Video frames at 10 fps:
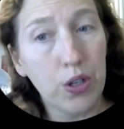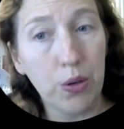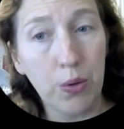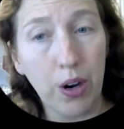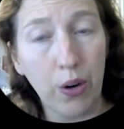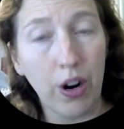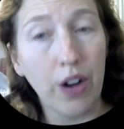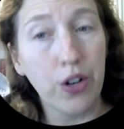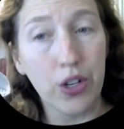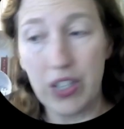to, or
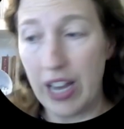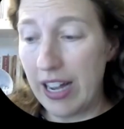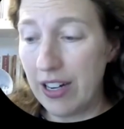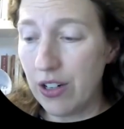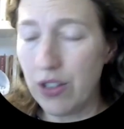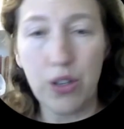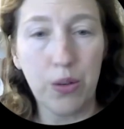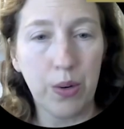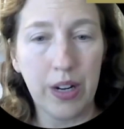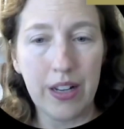understand,
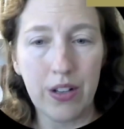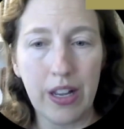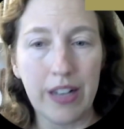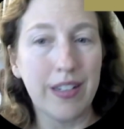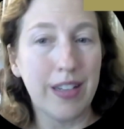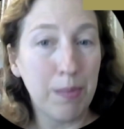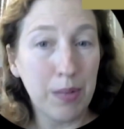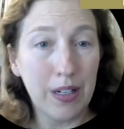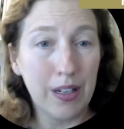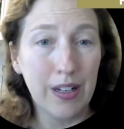to
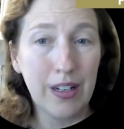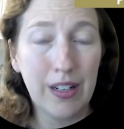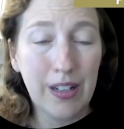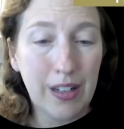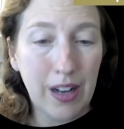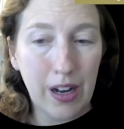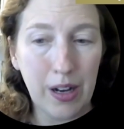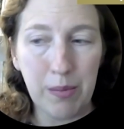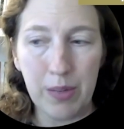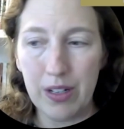accept, you
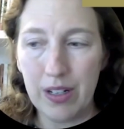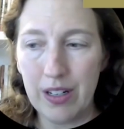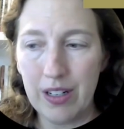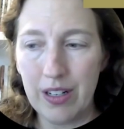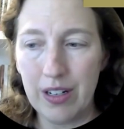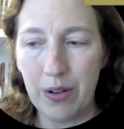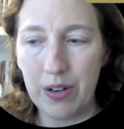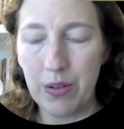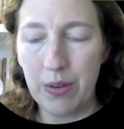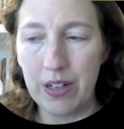know,
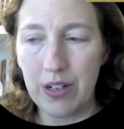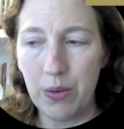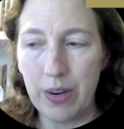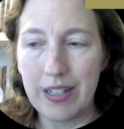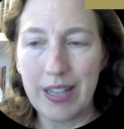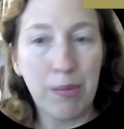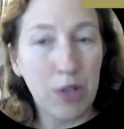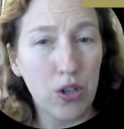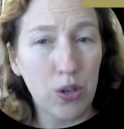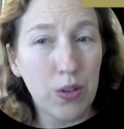to
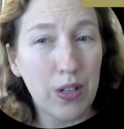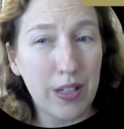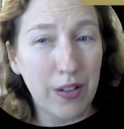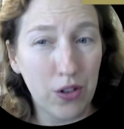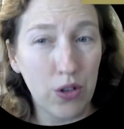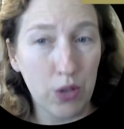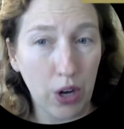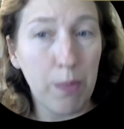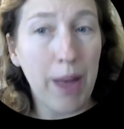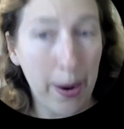accept Jews is if Jews
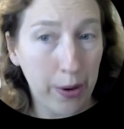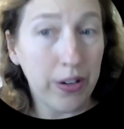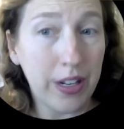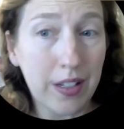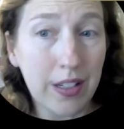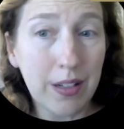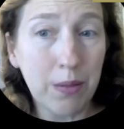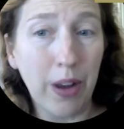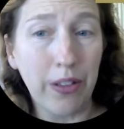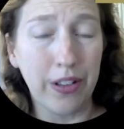are powerless,
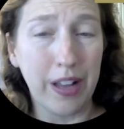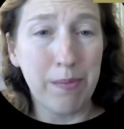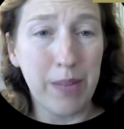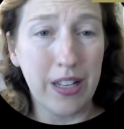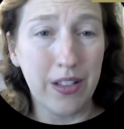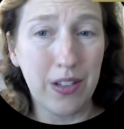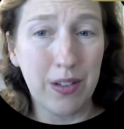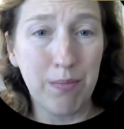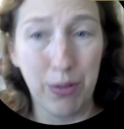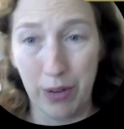whether that
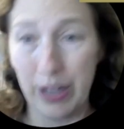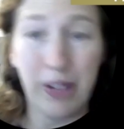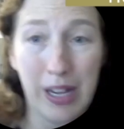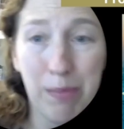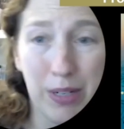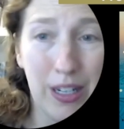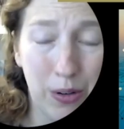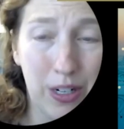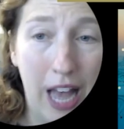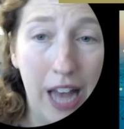means politically impotent
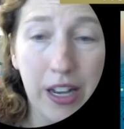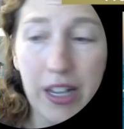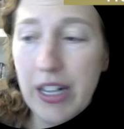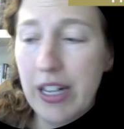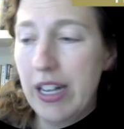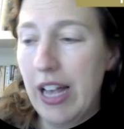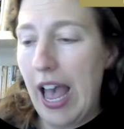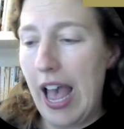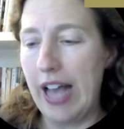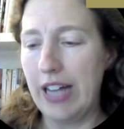or dead.
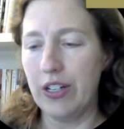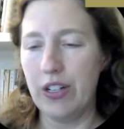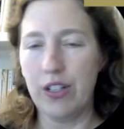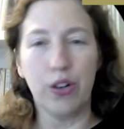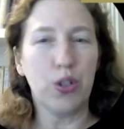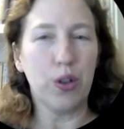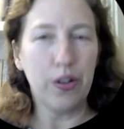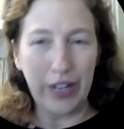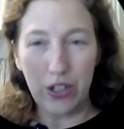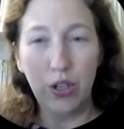And there's sort
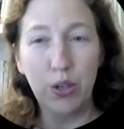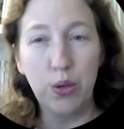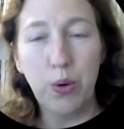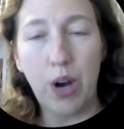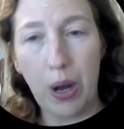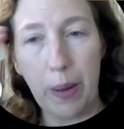of like two